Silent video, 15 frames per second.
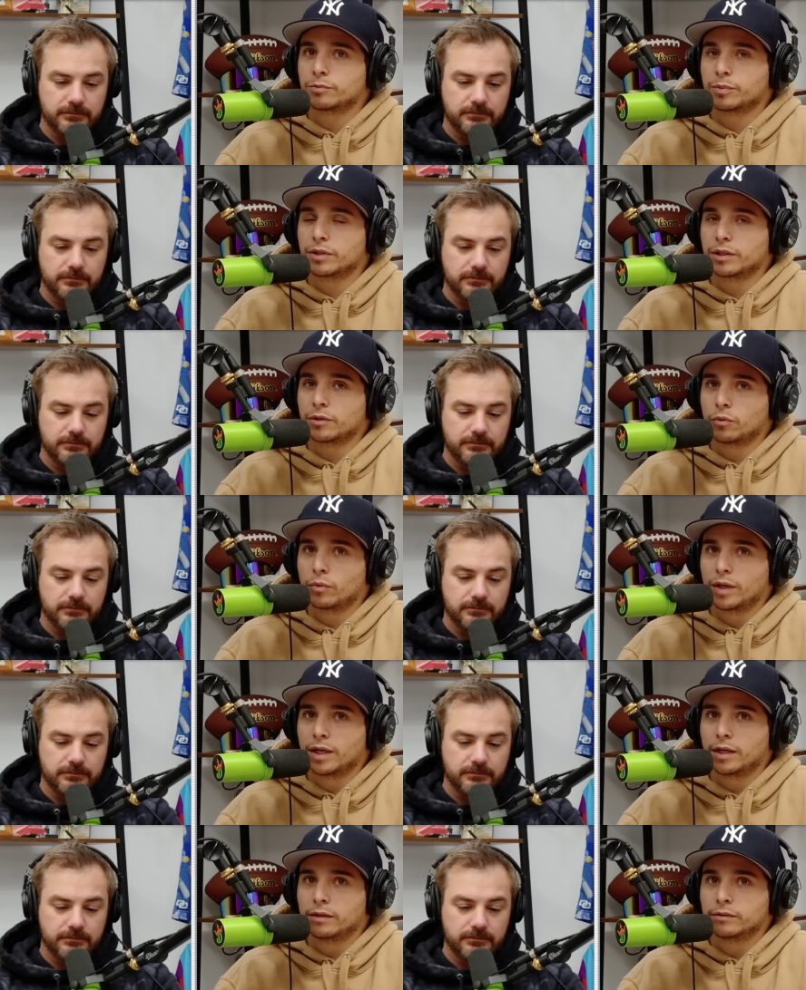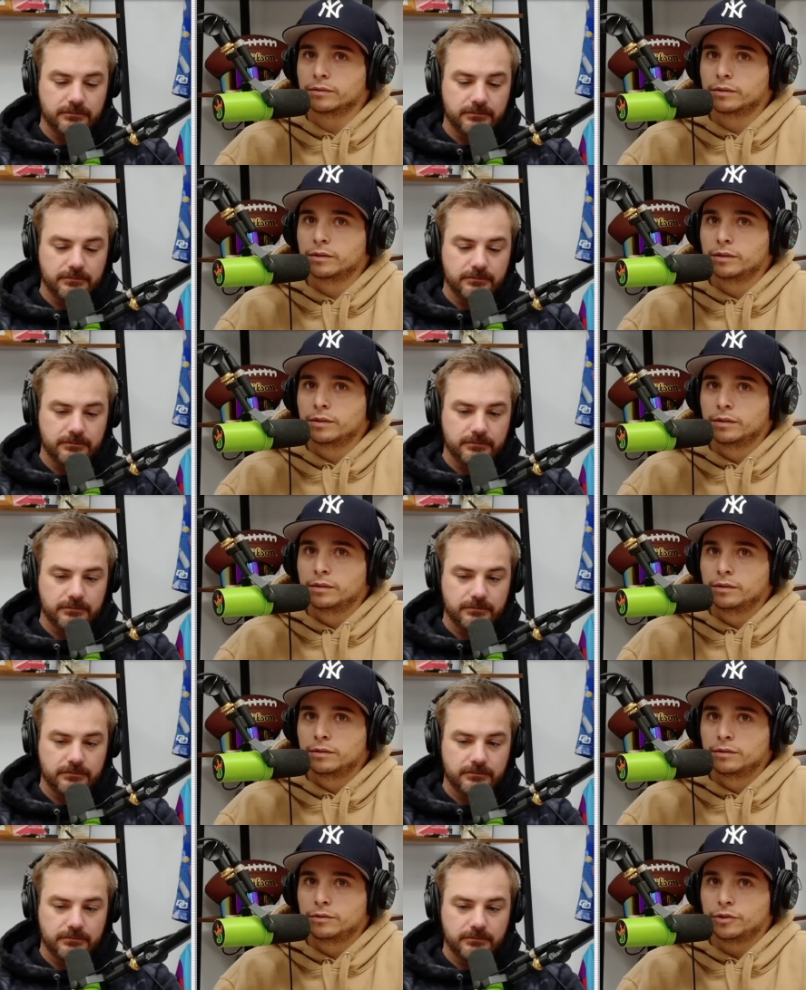Speaker 1: playing well.
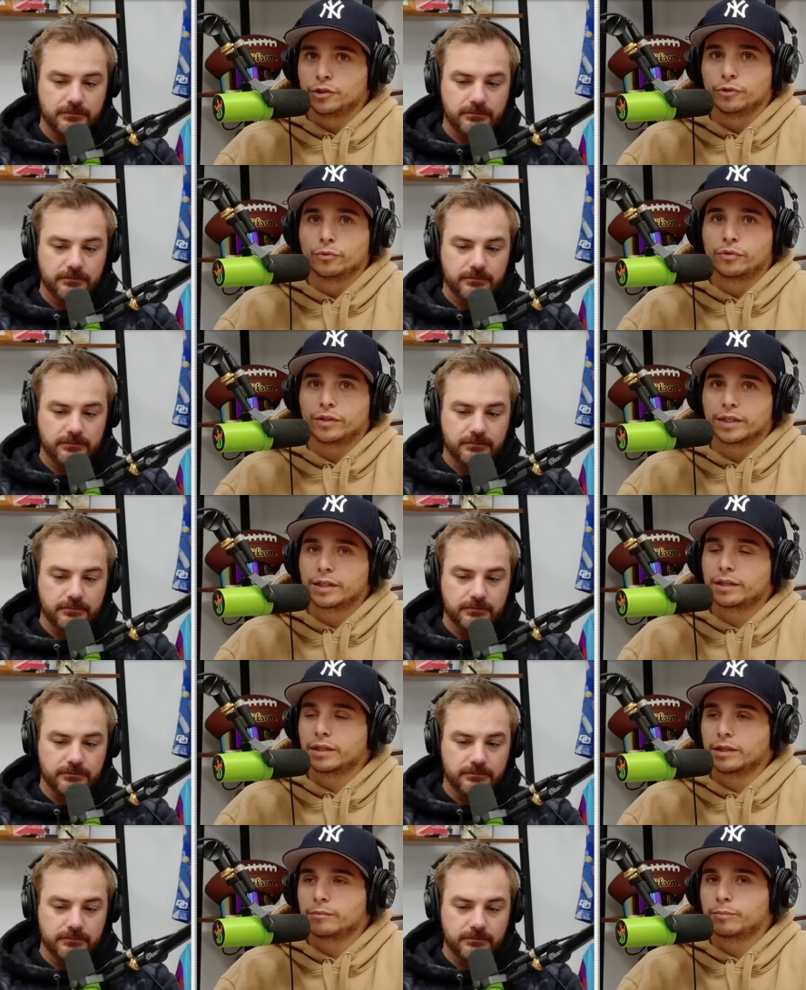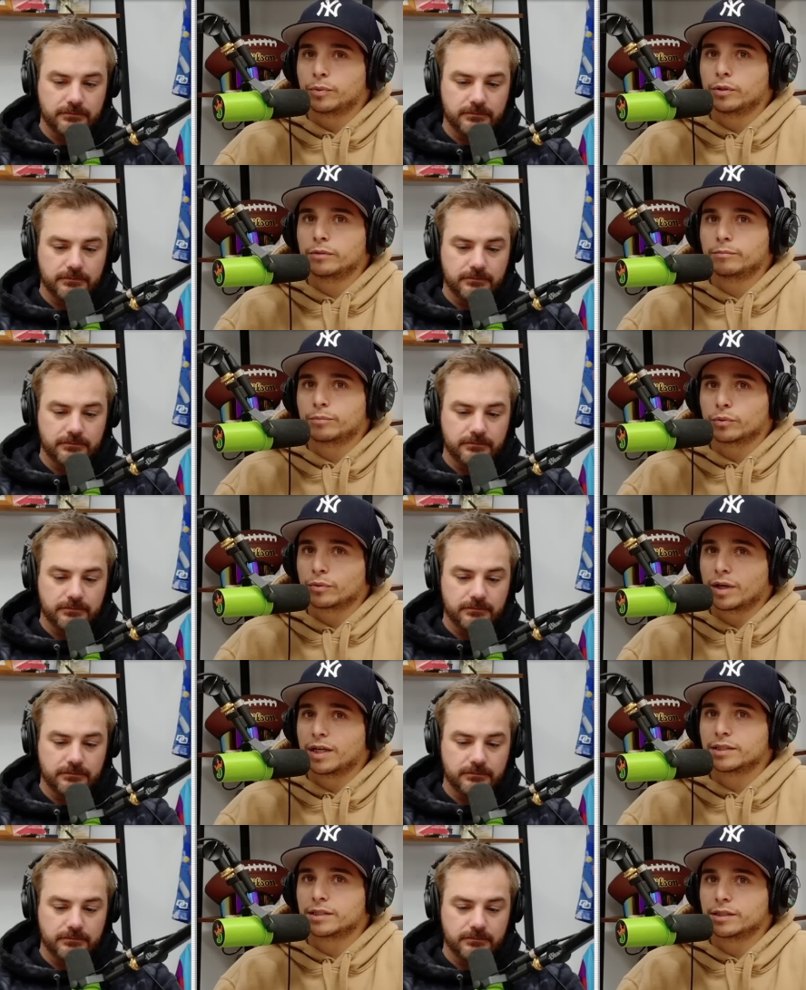Do you think they'd put
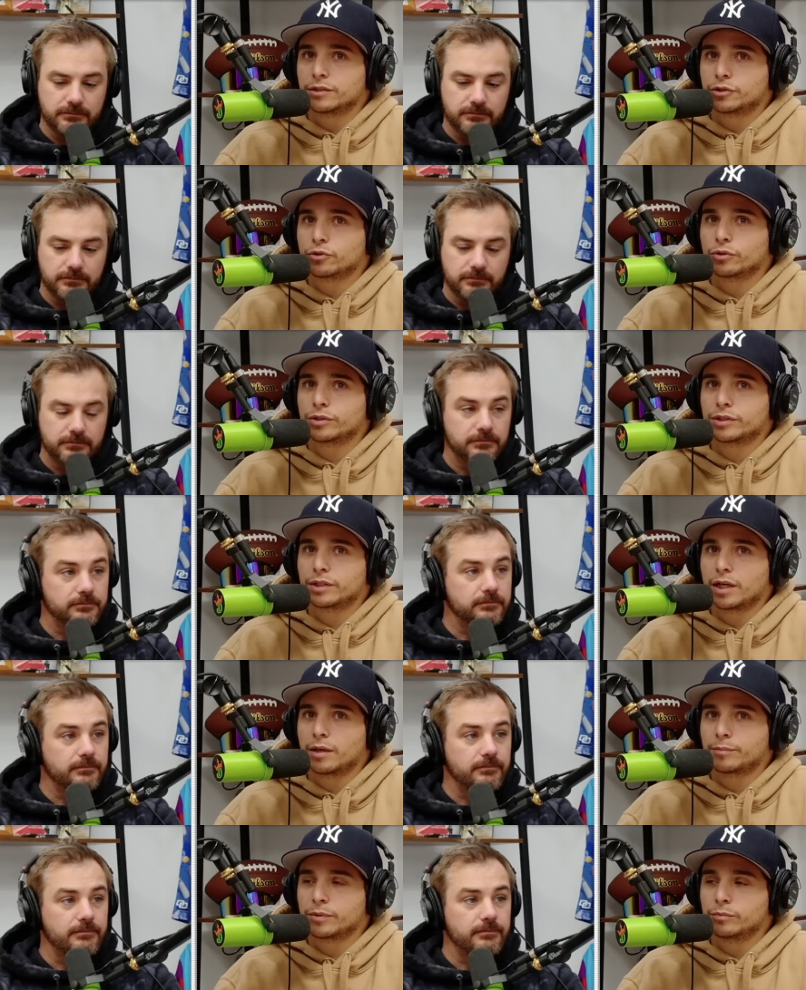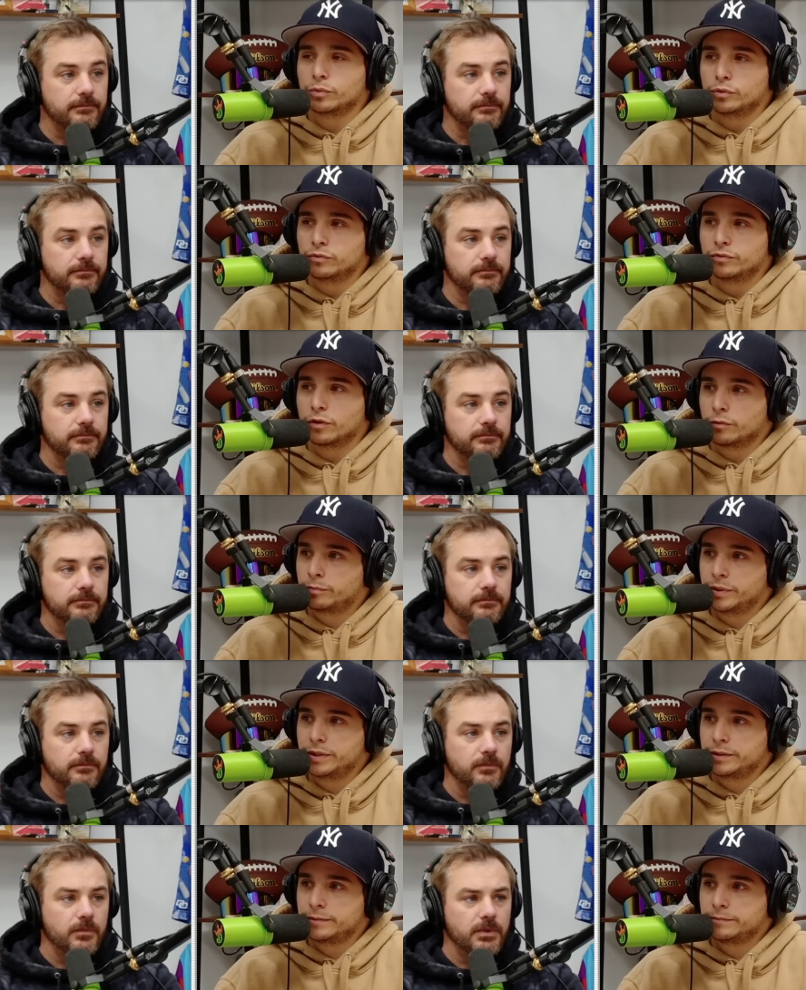Peraza at shortstop and move
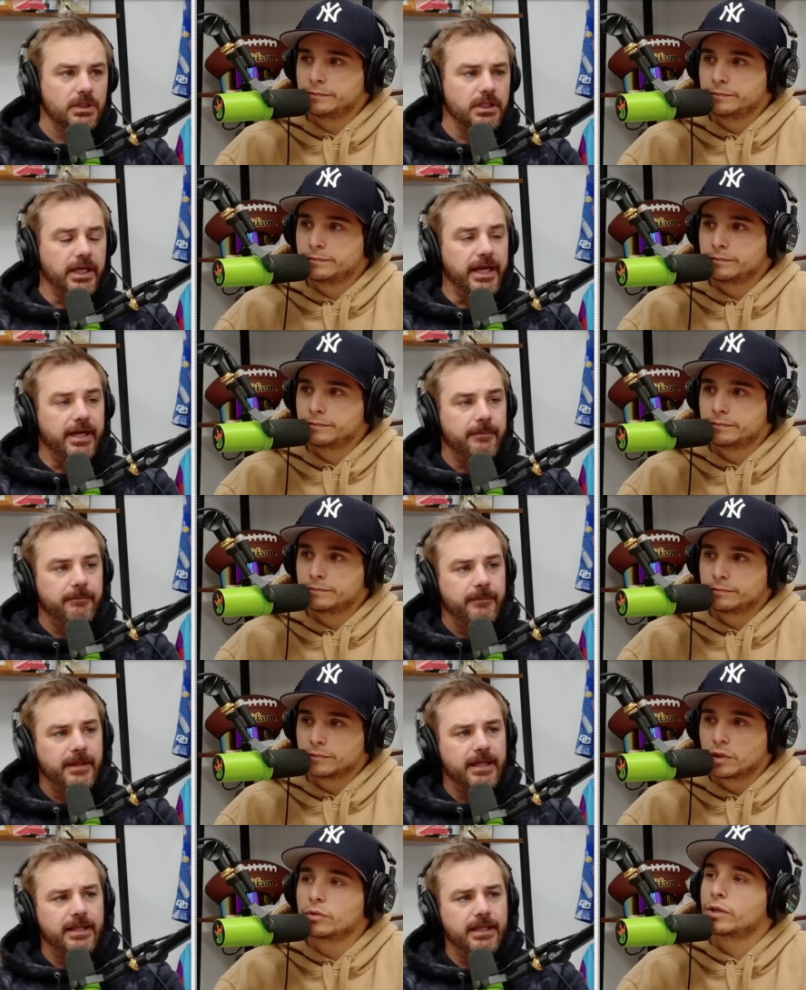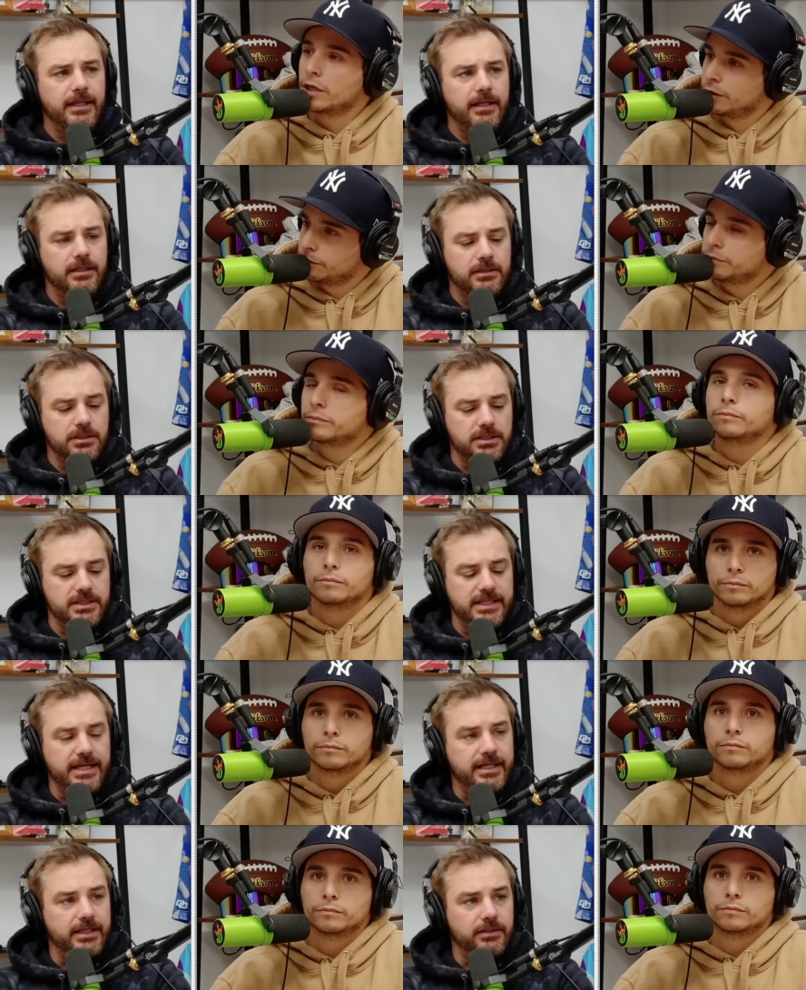Volpe?
Speaker 2: Yeah, uh, okay to
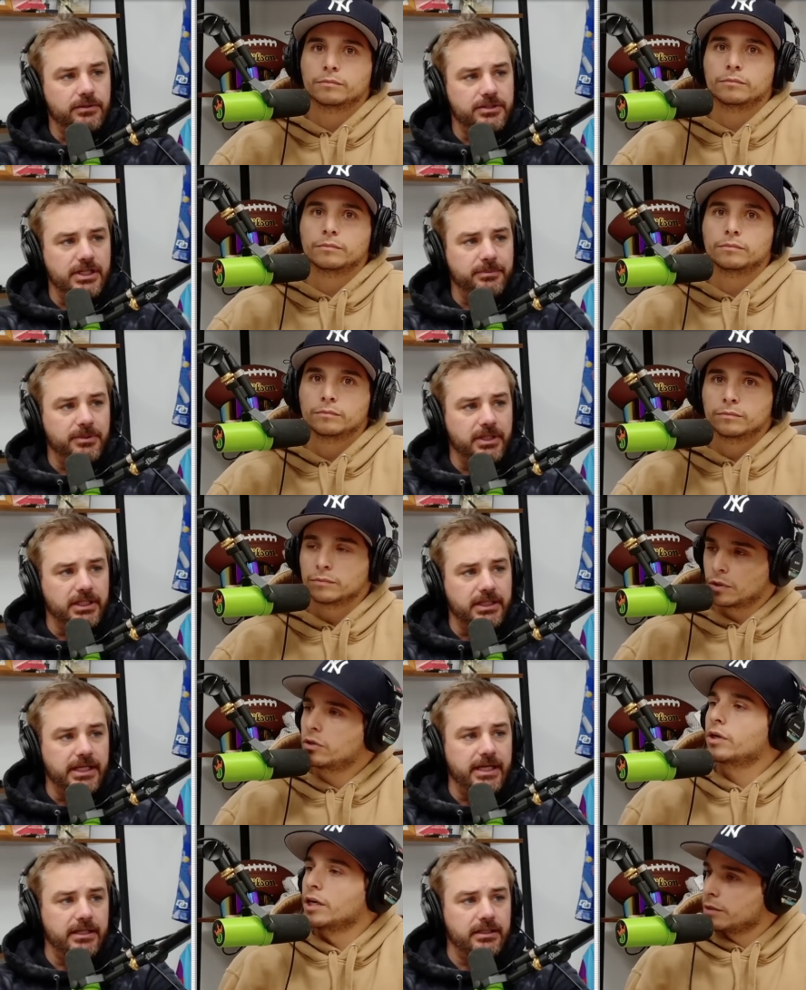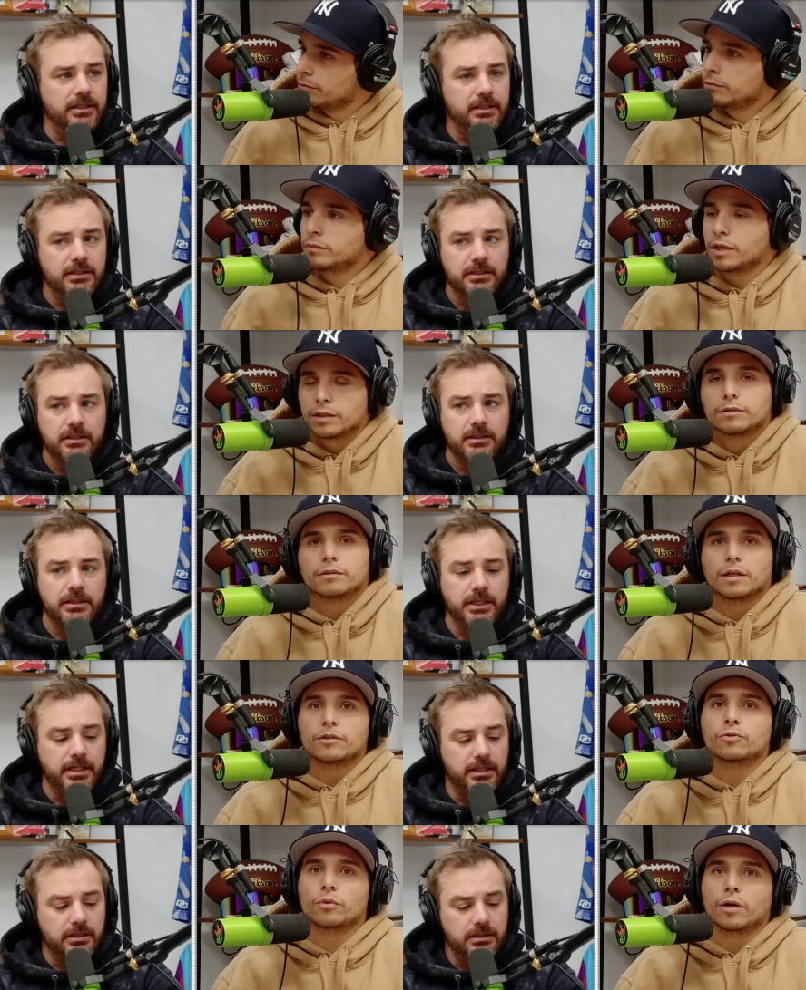second or something like that.
Speaker 1: Okay, that's yeah.
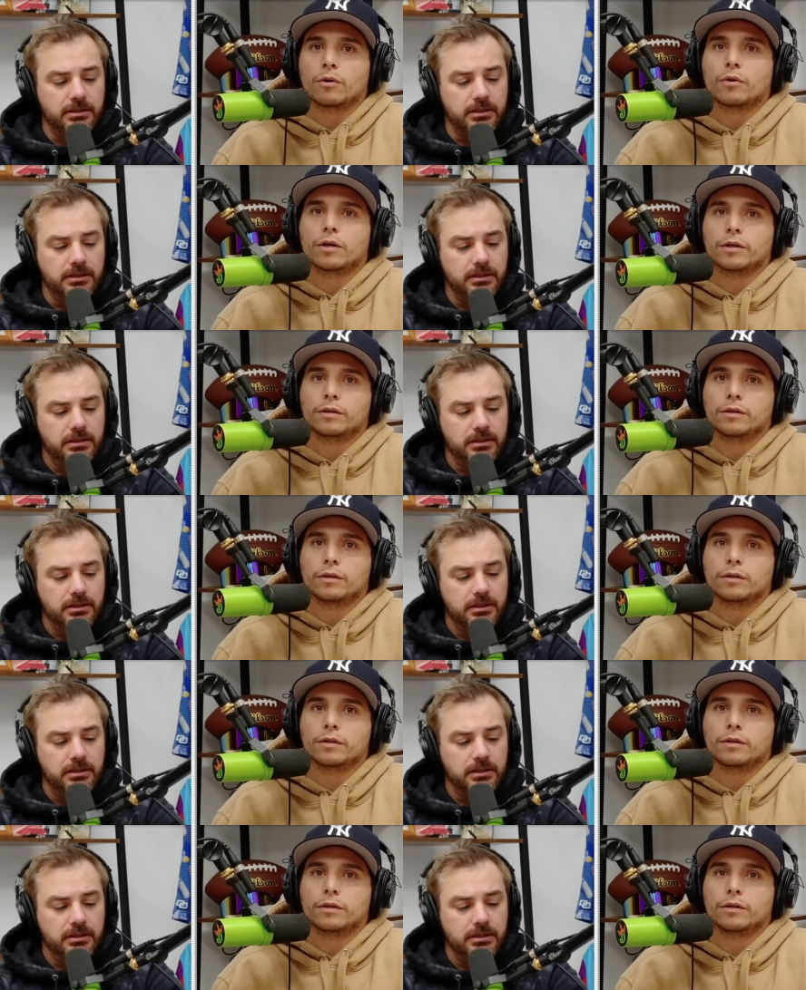that's what I want to